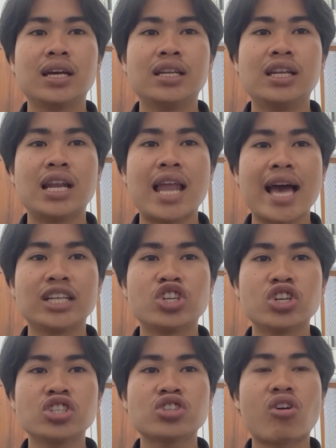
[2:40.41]

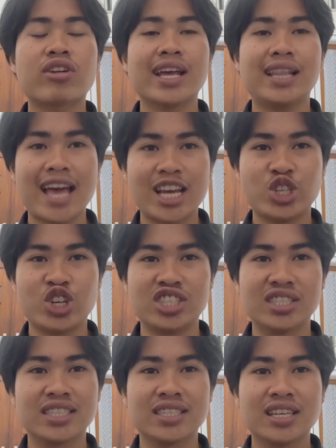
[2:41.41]
deletions or
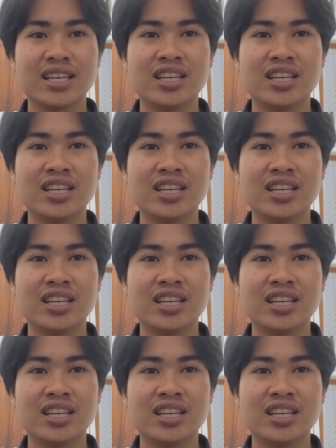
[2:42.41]
elisions.